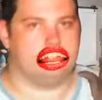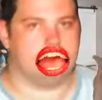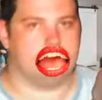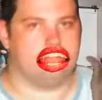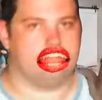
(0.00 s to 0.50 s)

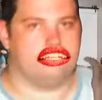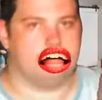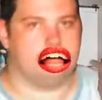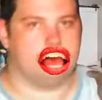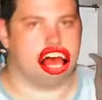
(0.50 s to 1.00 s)
Because the thing
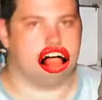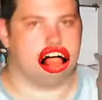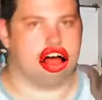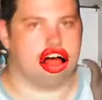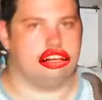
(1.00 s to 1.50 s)
is, the other
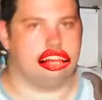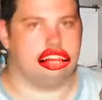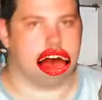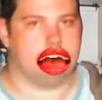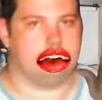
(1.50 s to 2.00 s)
monitor I have
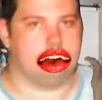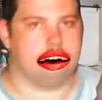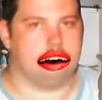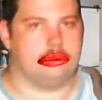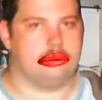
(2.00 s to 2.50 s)
is like
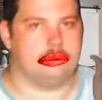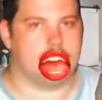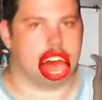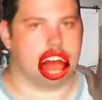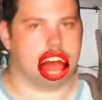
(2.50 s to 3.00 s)
also like
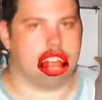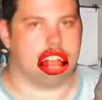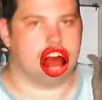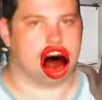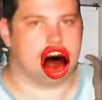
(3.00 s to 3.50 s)
super old.